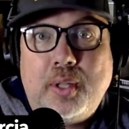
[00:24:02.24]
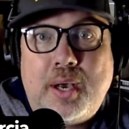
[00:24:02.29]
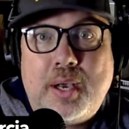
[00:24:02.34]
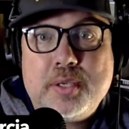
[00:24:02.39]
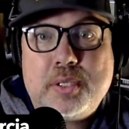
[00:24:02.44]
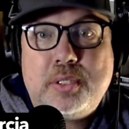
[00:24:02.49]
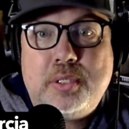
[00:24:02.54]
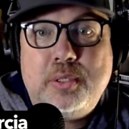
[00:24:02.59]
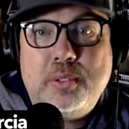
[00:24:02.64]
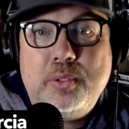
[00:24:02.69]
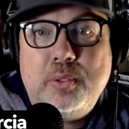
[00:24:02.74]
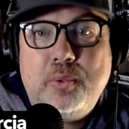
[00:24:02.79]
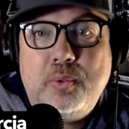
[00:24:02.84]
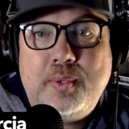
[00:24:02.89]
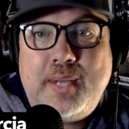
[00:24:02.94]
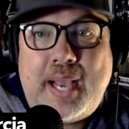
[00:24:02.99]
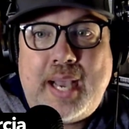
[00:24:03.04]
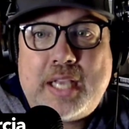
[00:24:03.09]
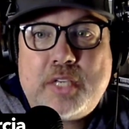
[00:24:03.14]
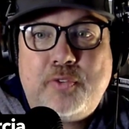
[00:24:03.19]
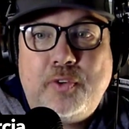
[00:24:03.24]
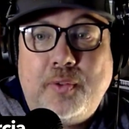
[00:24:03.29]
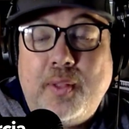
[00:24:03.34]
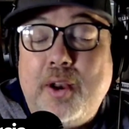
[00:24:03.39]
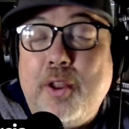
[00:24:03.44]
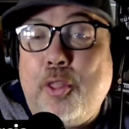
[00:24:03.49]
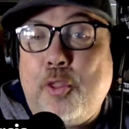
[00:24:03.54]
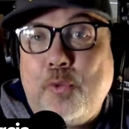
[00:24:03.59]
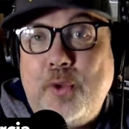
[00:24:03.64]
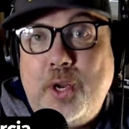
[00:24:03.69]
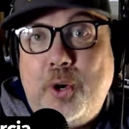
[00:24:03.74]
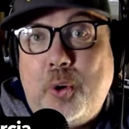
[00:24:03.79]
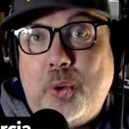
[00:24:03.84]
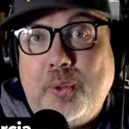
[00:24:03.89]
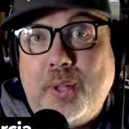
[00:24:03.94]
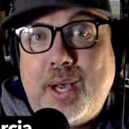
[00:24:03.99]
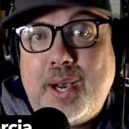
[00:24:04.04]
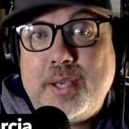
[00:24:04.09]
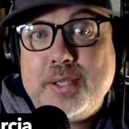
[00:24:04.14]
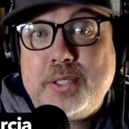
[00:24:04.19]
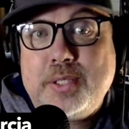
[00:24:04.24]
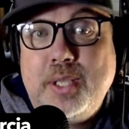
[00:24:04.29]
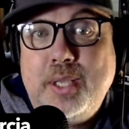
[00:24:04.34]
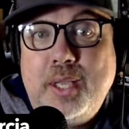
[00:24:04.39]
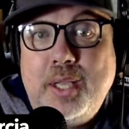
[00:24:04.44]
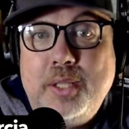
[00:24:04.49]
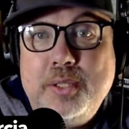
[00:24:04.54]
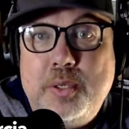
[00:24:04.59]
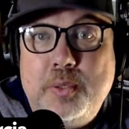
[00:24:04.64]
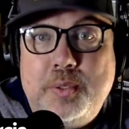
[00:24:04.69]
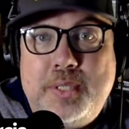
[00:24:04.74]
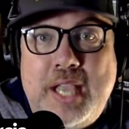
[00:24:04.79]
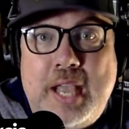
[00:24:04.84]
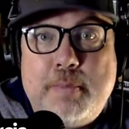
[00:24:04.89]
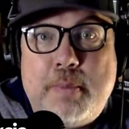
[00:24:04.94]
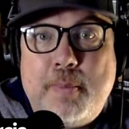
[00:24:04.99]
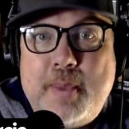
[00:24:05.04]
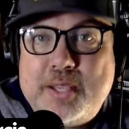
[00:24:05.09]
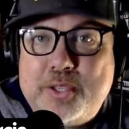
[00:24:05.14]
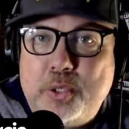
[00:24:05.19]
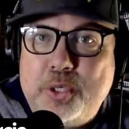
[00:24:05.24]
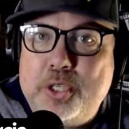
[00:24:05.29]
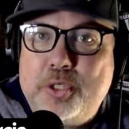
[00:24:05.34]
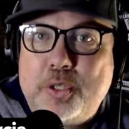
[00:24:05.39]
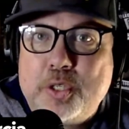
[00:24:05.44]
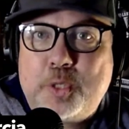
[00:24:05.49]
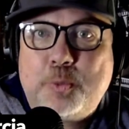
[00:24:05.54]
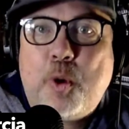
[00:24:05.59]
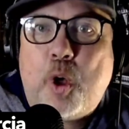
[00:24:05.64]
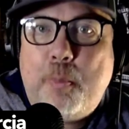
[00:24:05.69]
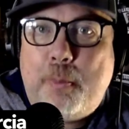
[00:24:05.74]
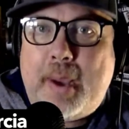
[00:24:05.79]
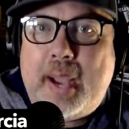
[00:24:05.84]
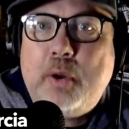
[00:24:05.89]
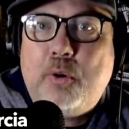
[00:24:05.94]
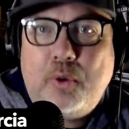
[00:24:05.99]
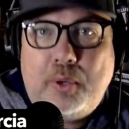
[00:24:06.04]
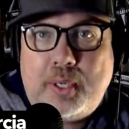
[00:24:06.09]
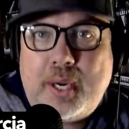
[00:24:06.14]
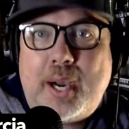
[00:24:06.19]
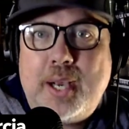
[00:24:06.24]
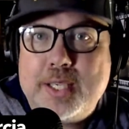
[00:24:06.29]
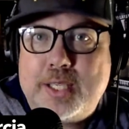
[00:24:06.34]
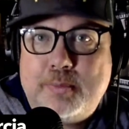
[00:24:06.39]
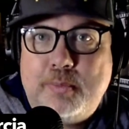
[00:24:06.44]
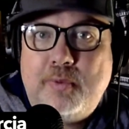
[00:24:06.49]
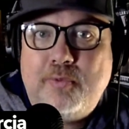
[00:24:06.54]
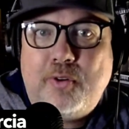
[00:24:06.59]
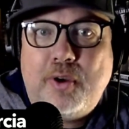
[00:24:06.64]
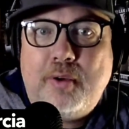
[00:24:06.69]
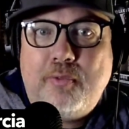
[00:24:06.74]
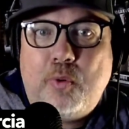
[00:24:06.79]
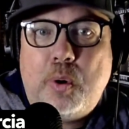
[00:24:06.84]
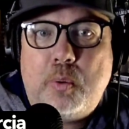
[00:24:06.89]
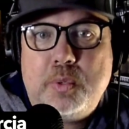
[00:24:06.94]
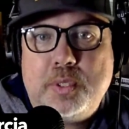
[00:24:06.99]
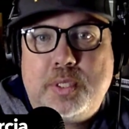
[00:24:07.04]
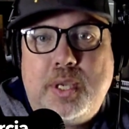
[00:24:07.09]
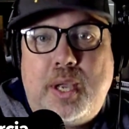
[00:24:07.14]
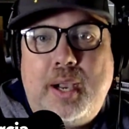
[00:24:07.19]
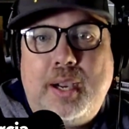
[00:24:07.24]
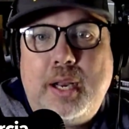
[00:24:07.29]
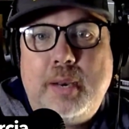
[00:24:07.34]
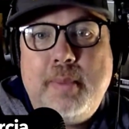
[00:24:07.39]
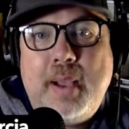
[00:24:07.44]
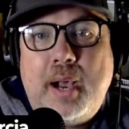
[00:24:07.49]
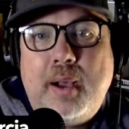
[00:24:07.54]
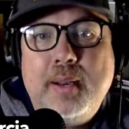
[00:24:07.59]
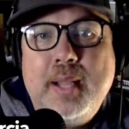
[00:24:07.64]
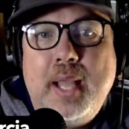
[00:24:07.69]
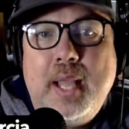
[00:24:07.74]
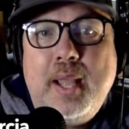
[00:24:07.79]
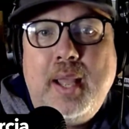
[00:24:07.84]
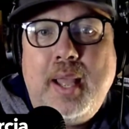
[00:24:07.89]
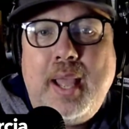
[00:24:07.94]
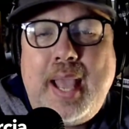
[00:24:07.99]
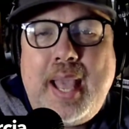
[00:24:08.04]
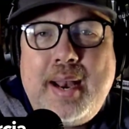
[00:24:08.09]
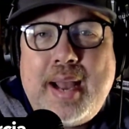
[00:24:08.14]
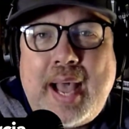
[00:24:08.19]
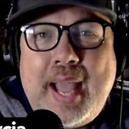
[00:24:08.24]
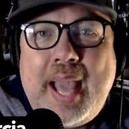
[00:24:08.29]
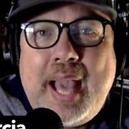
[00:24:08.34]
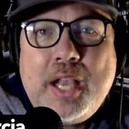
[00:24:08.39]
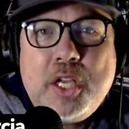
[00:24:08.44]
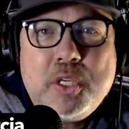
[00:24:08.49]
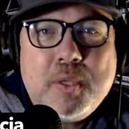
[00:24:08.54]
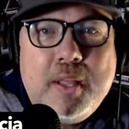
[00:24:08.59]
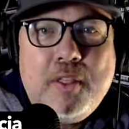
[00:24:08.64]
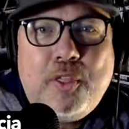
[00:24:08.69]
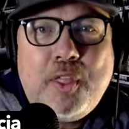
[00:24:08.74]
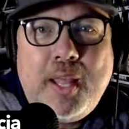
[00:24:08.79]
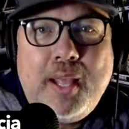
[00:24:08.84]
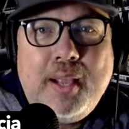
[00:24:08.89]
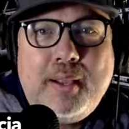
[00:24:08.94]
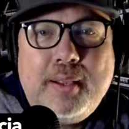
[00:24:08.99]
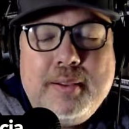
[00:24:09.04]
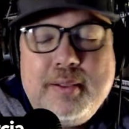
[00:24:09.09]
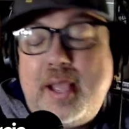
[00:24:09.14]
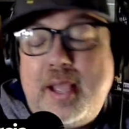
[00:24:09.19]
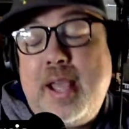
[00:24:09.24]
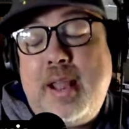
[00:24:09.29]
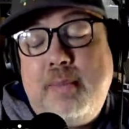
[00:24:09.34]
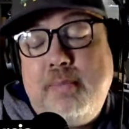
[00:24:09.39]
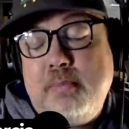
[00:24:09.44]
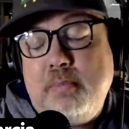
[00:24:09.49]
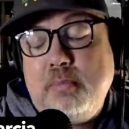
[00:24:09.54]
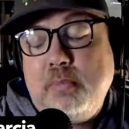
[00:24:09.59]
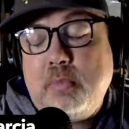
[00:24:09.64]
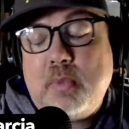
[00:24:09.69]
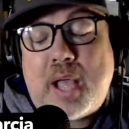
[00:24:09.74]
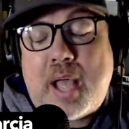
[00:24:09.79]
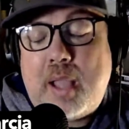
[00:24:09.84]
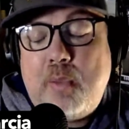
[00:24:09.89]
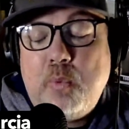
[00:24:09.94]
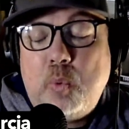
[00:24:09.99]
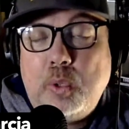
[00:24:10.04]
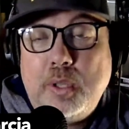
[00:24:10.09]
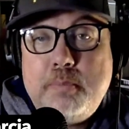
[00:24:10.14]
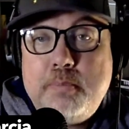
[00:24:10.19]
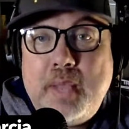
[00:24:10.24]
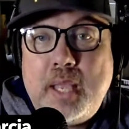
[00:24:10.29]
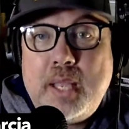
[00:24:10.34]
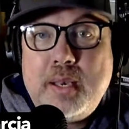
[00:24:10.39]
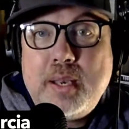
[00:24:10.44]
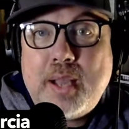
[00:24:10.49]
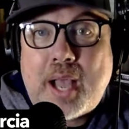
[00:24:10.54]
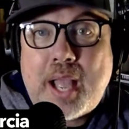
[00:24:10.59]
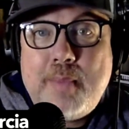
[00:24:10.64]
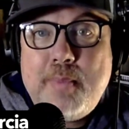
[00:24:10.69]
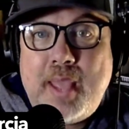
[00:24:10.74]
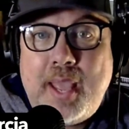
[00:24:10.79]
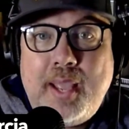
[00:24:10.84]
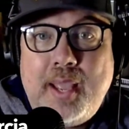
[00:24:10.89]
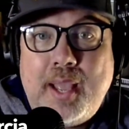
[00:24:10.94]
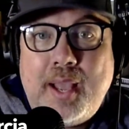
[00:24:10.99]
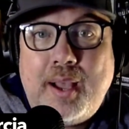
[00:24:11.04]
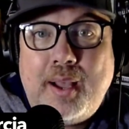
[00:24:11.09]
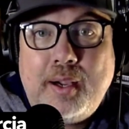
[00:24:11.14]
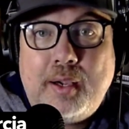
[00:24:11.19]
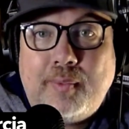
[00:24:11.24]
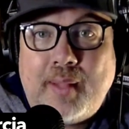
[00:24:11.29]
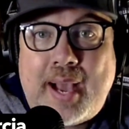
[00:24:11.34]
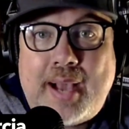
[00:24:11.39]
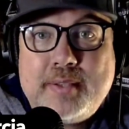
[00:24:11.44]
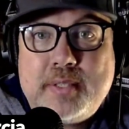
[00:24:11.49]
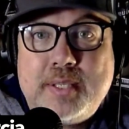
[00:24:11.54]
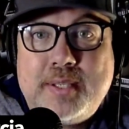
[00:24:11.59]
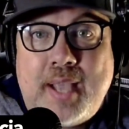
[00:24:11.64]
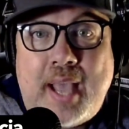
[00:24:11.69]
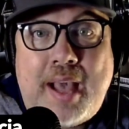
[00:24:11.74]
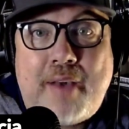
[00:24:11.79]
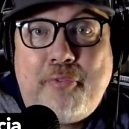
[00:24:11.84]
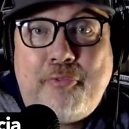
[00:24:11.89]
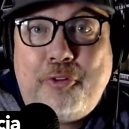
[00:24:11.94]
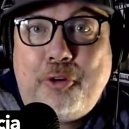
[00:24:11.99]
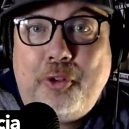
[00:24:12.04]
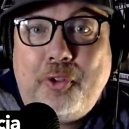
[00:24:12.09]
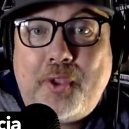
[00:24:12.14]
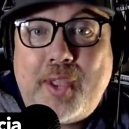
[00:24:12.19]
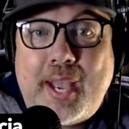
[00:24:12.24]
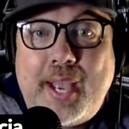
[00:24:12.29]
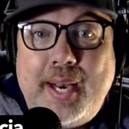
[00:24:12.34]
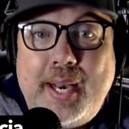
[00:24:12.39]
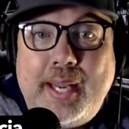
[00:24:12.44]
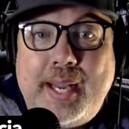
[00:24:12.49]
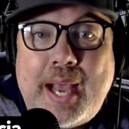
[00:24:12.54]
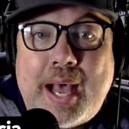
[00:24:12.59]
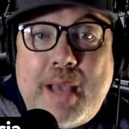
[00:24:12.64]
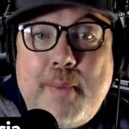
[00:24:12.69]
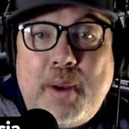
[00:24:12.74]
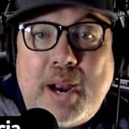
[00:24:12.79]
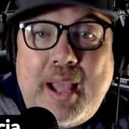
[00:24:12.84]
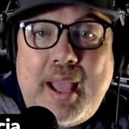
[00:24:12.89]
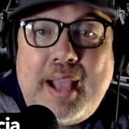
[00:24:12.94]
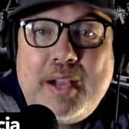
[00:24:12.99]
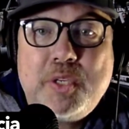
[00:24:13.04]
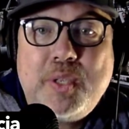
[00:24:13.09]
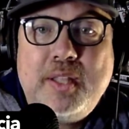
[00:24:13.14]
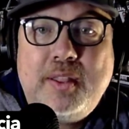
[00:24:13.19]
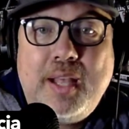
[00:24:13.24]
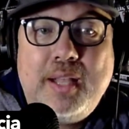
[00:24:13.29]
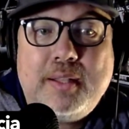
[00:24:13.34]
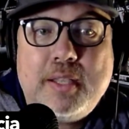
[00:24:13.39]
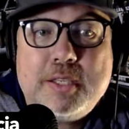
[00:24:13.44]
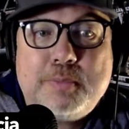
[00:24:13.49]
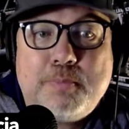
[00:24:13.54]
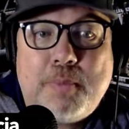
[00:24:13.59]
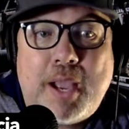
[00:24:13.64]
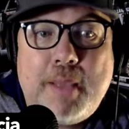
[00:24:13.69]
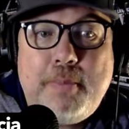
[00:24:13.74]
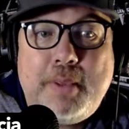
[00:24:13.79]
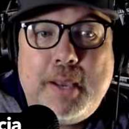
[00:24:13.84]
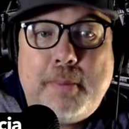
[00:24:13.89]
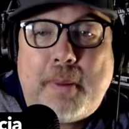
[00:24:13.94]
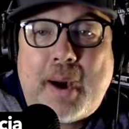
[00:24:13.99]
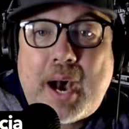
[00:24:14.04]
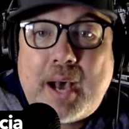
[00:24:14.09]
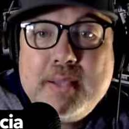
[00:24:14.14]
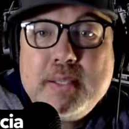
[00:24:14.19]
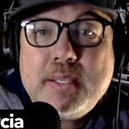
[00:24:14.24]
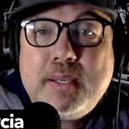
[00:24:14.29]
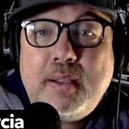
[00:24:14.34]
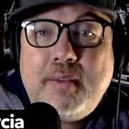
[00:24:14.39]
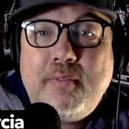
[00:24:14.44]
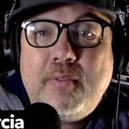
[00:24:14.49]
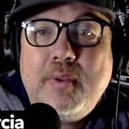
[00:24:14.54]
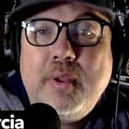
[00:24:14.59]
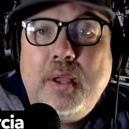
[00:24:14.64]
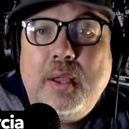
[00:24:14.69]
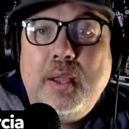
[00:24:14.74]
loss to Nashville and a 3-goal loss to Tampa Bay. So just a small microcosm of what we're talking about. And I actually think, and I will admit I'm a glasses-half-full kind of guy, but I actually think this might be a positive